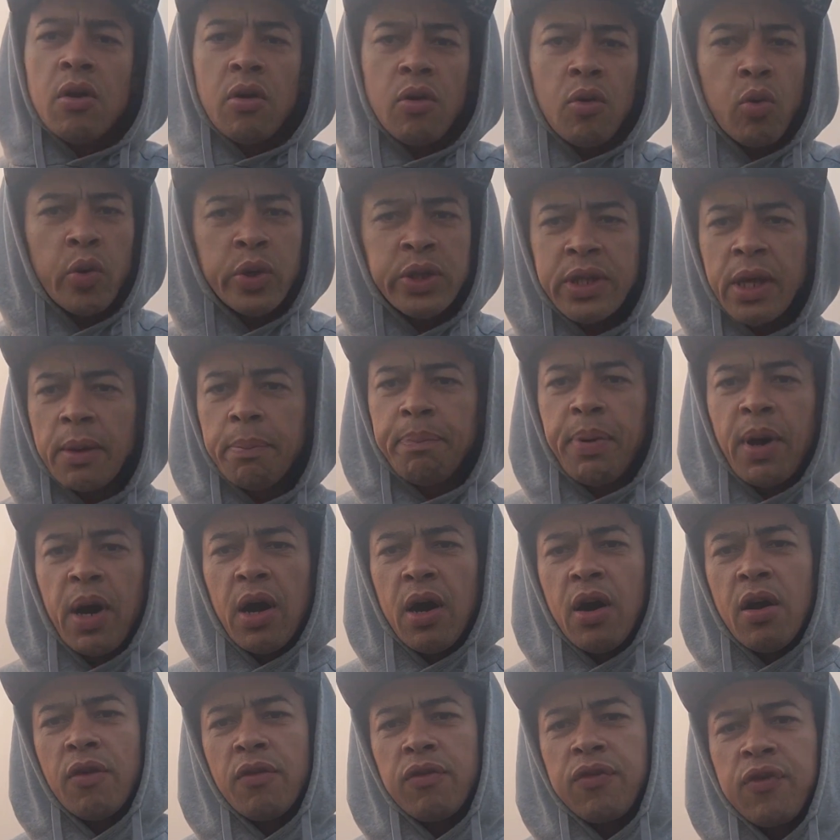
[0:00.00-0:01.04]
with the
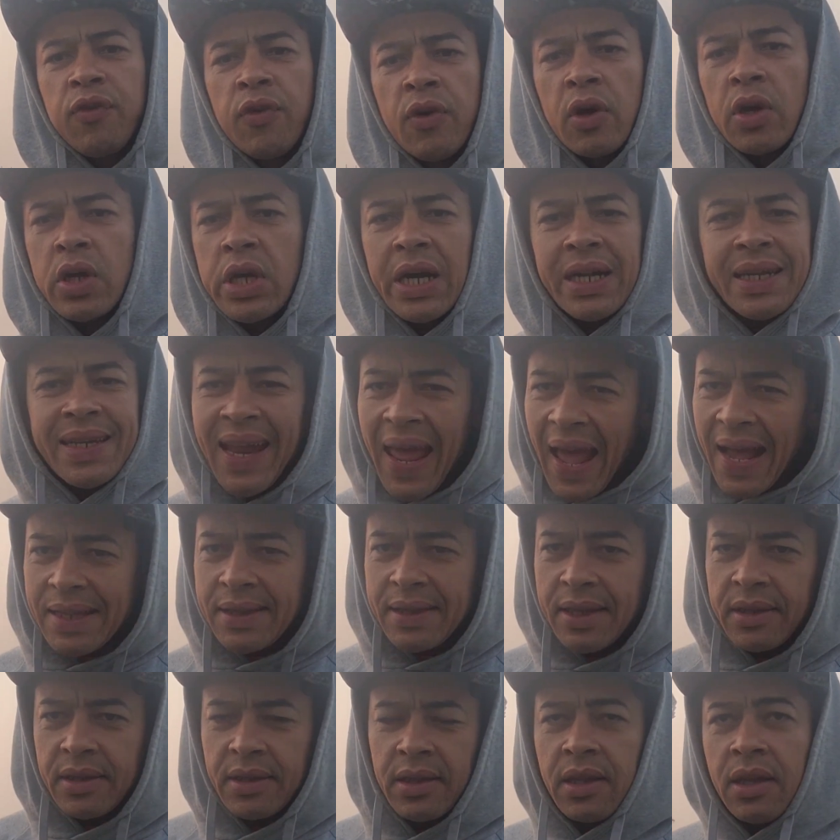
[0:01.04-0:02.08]
above
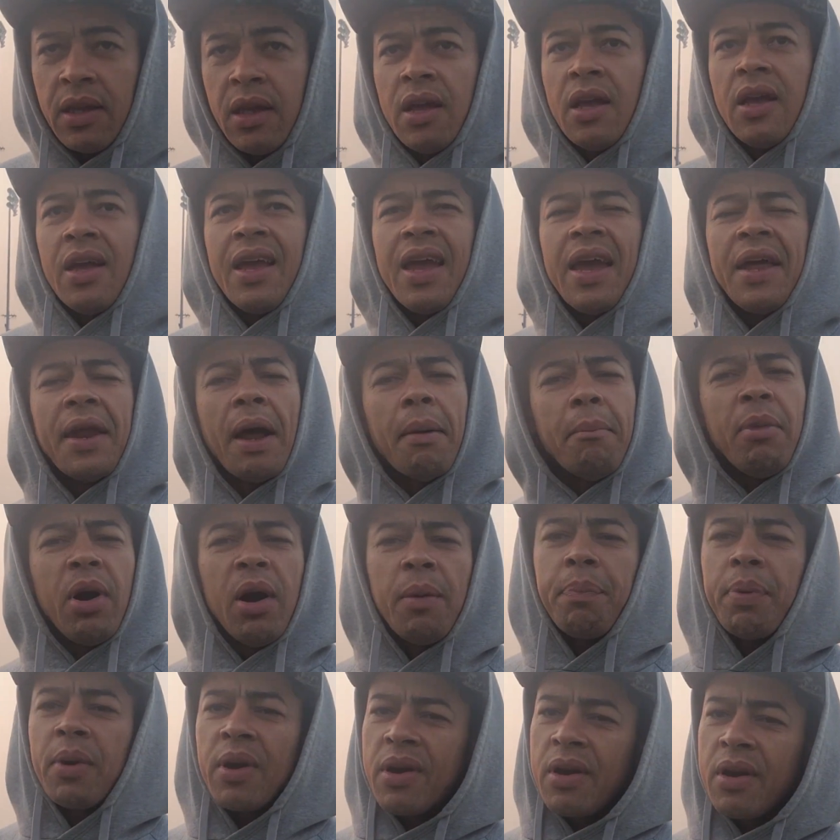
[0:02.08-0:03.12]
connected, and I'm up
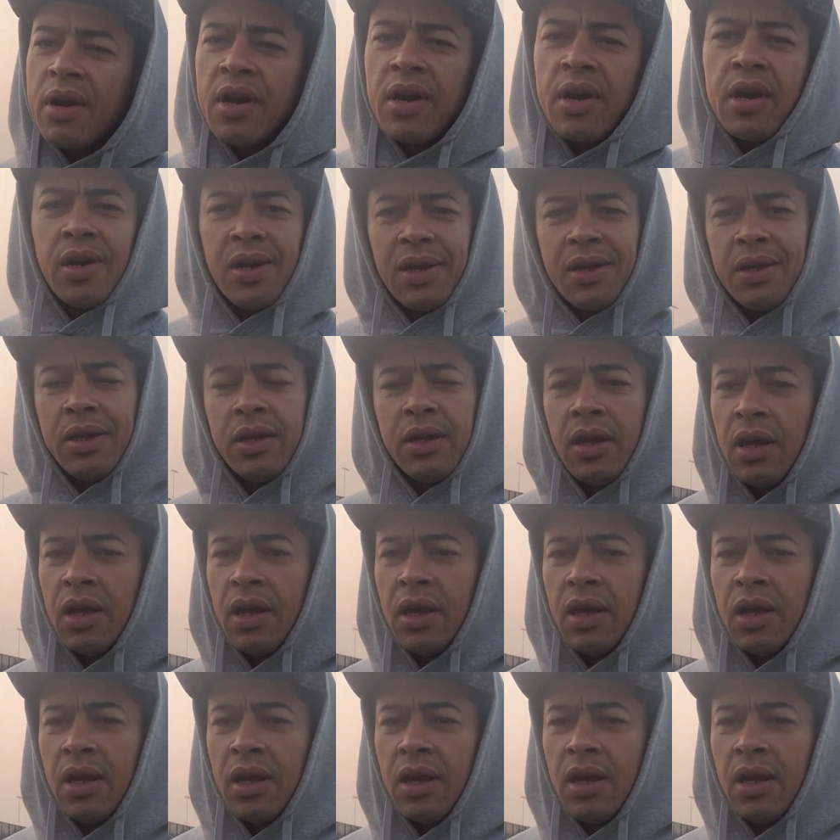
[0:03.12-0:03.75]
early.